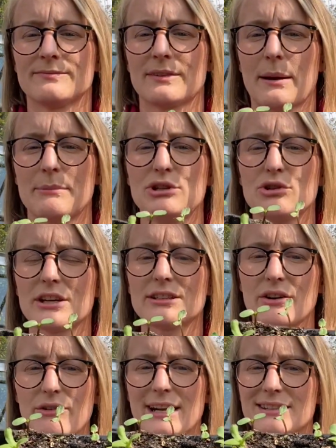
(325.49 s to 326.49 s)
I mean, you can
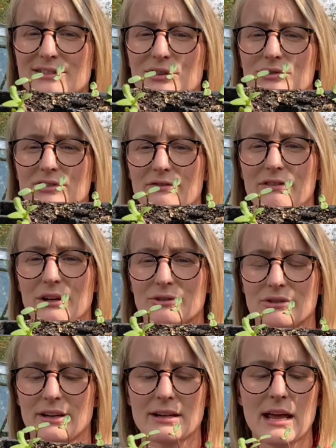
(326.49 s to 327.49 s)
direct sow sunflowers,
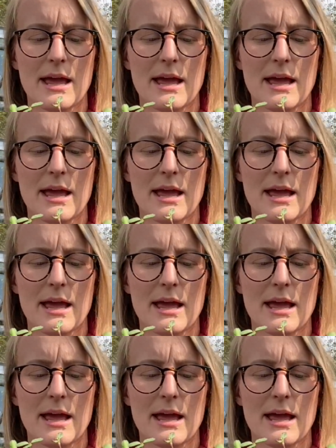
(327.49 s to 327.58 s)
right?